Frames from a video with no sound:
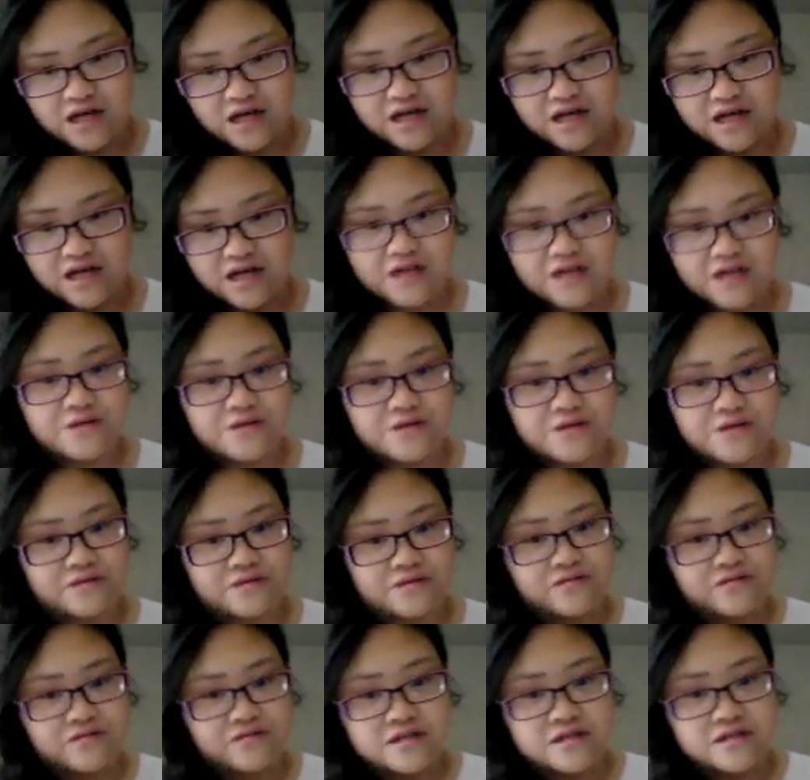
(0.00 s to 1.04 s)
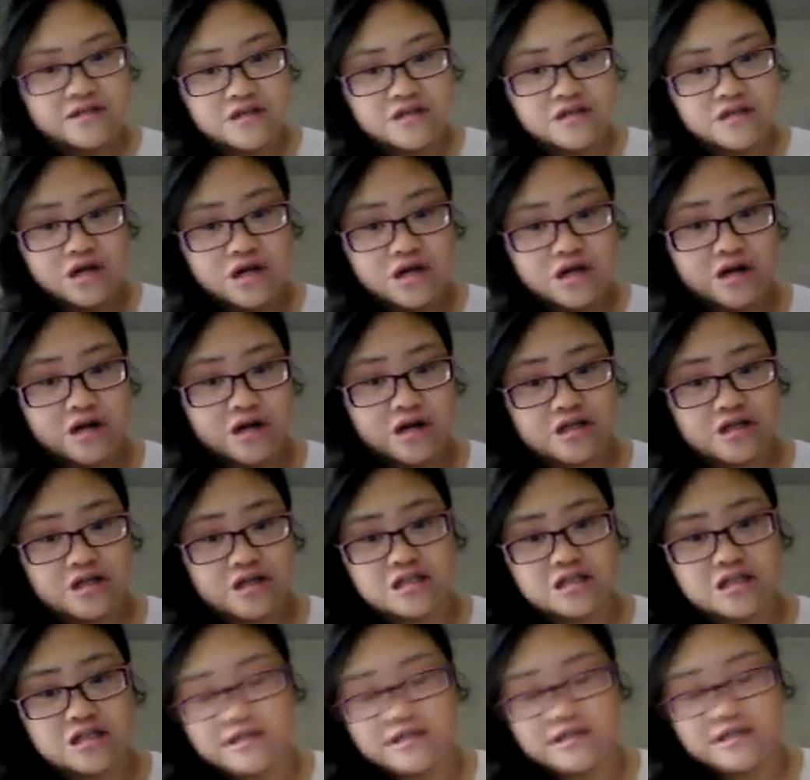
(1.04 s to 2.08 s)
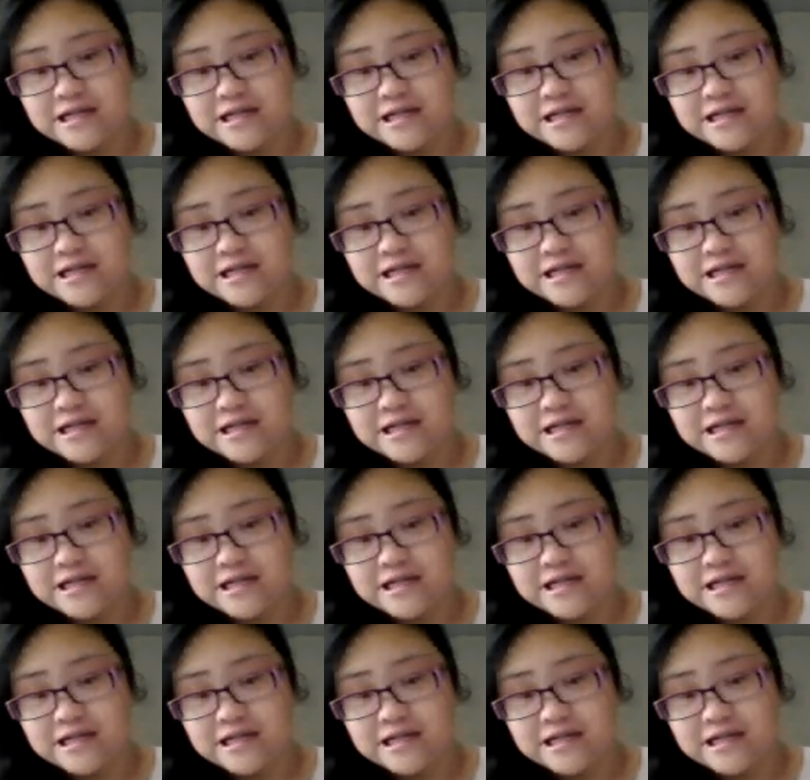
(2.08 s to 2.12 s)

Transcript: I know vlogs are not usually